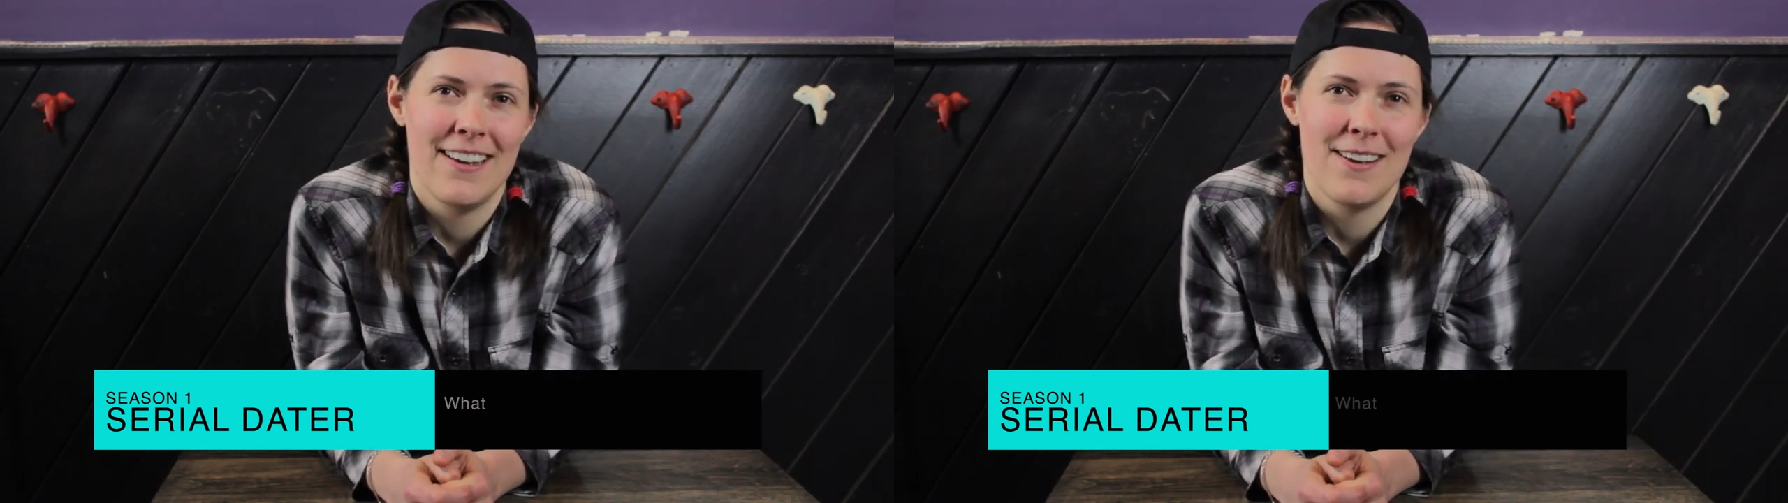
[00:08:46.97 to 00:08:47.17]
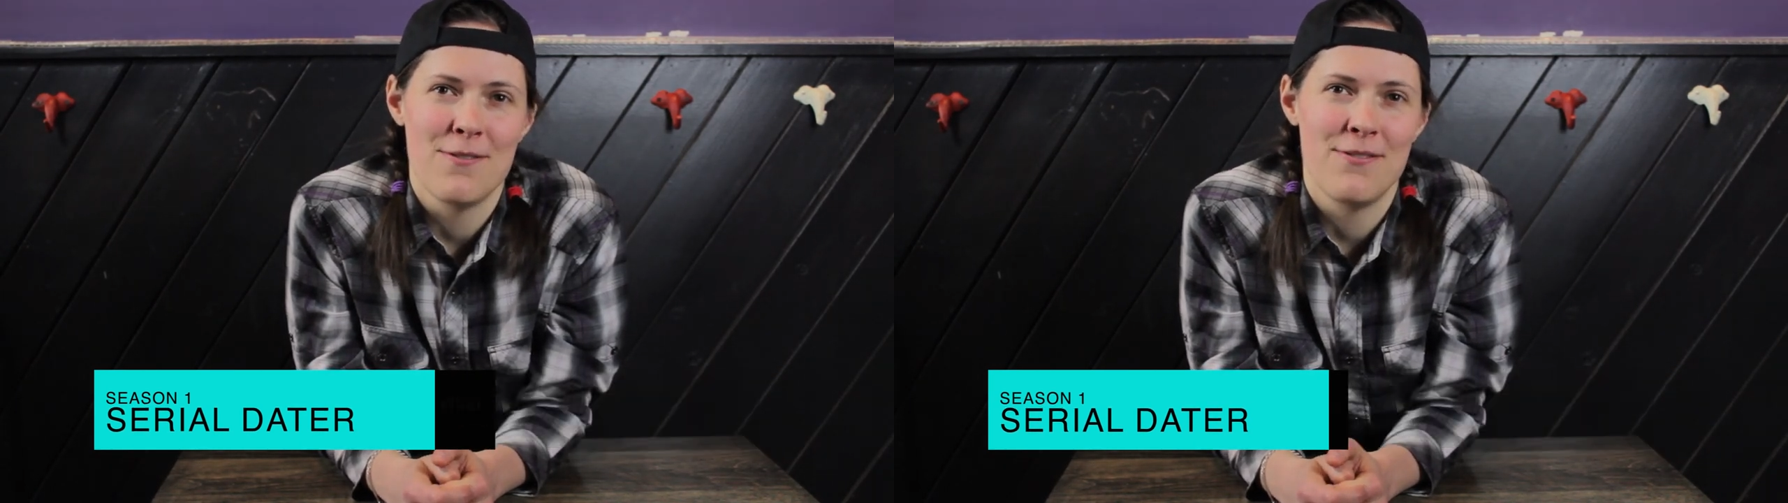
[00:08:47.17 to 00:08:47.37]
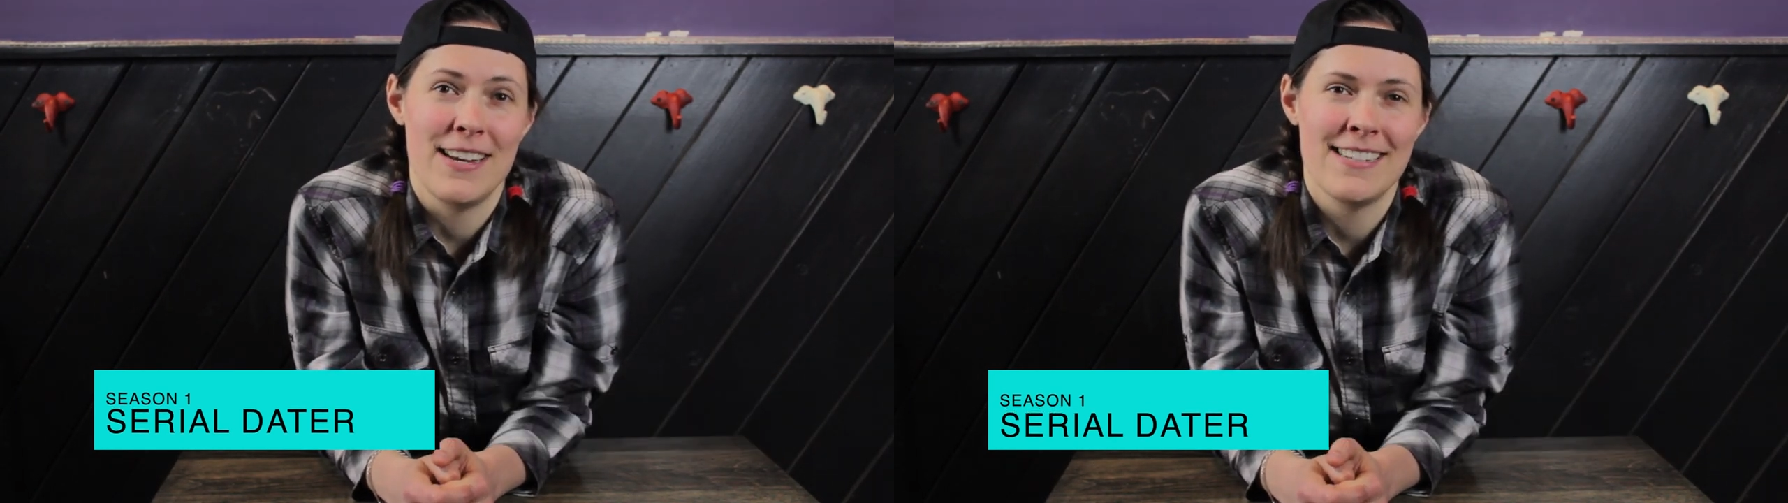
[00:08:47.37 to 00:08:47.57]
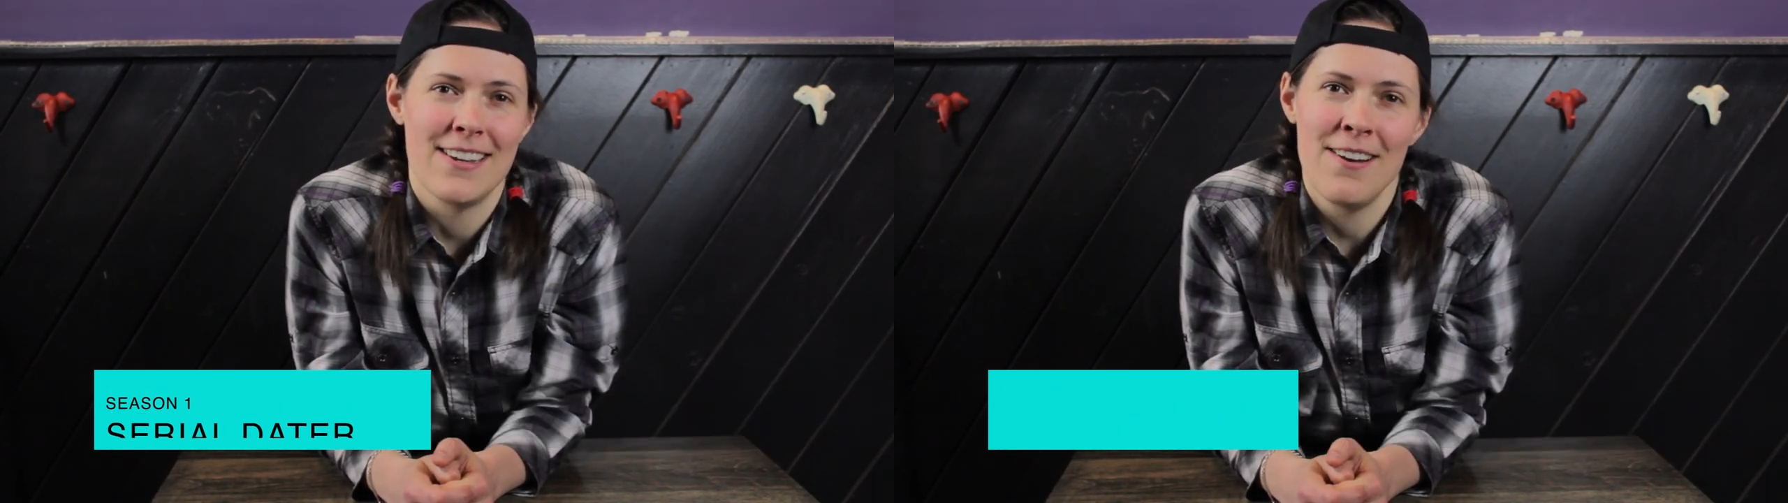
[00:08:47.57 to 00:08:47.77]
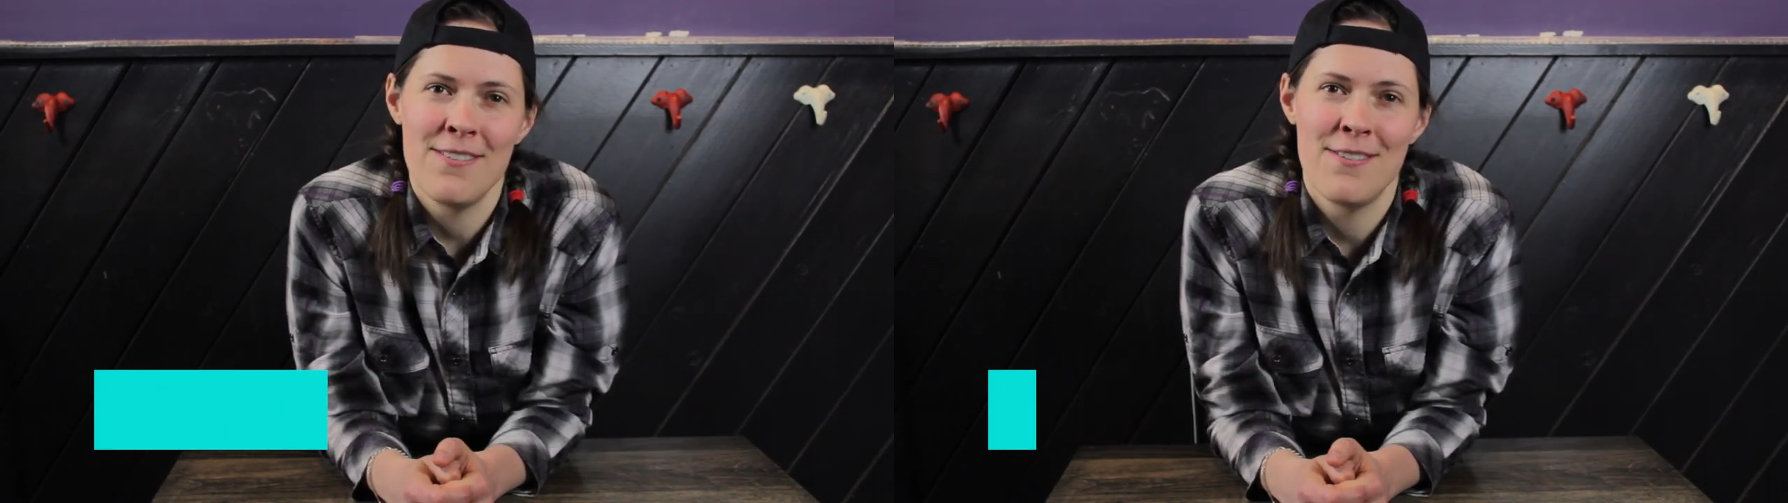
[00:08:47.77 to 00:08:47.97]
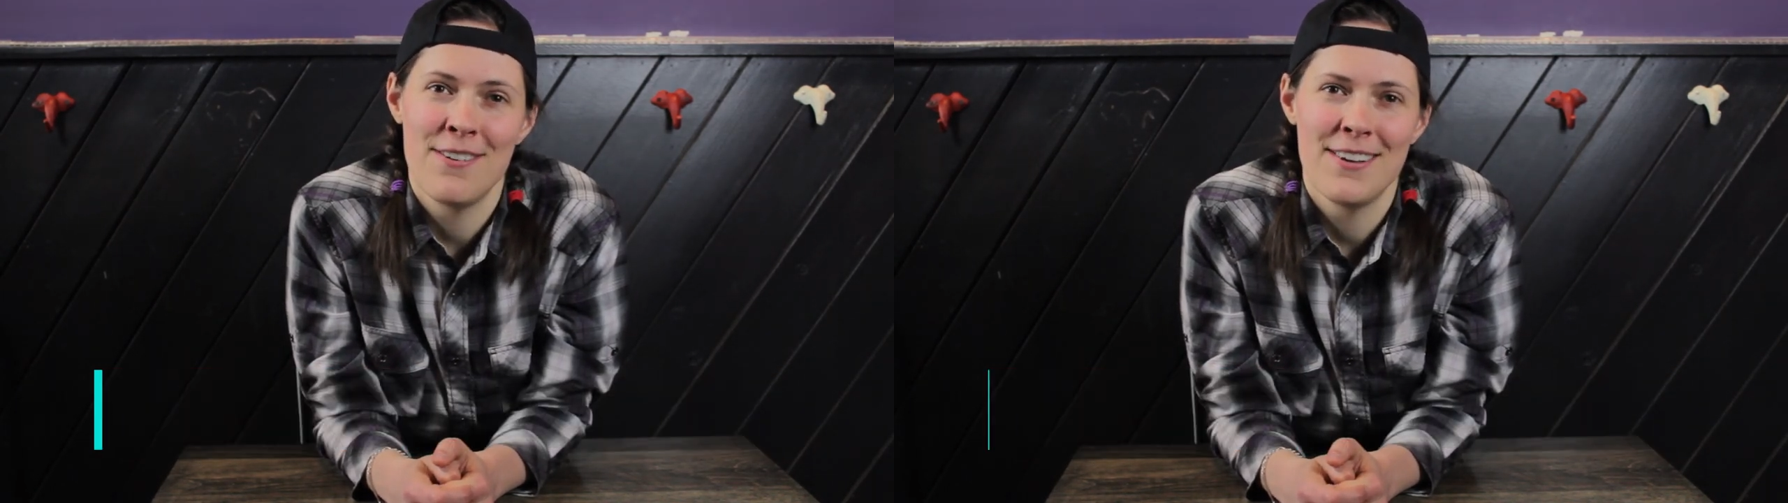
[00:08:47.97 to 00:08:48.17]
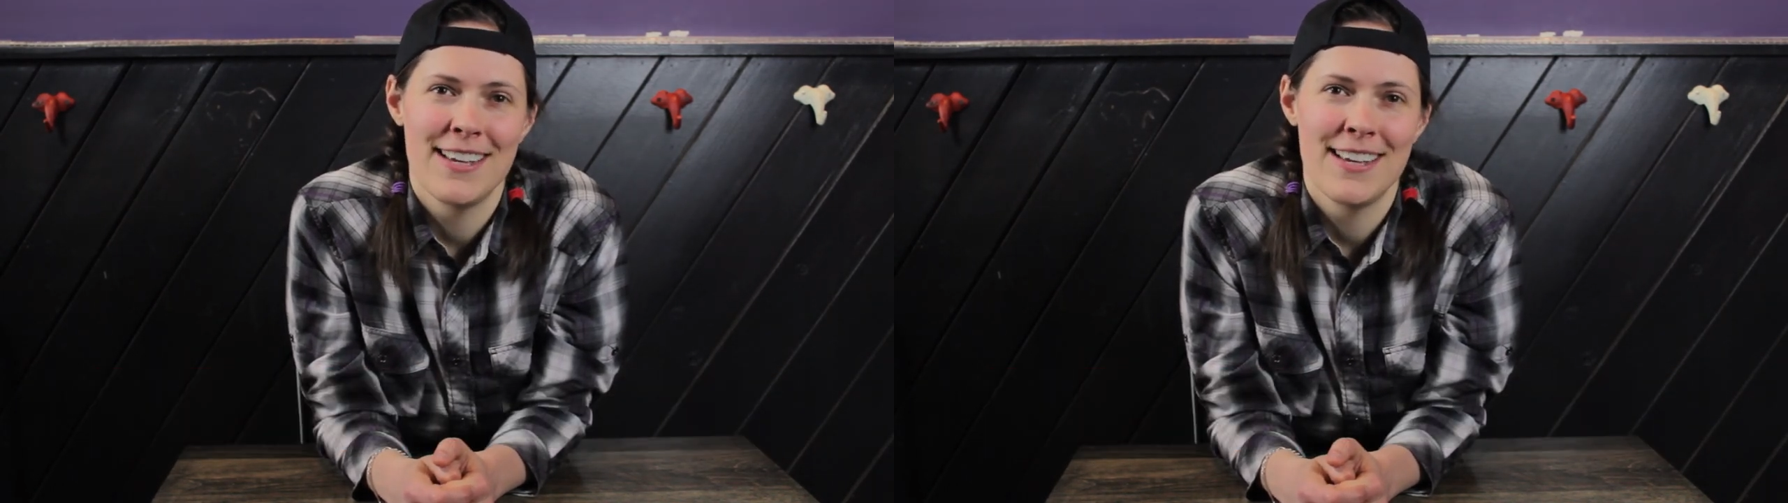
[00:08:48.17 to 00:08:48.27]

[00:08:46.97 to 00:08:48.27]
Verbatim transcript: a face-off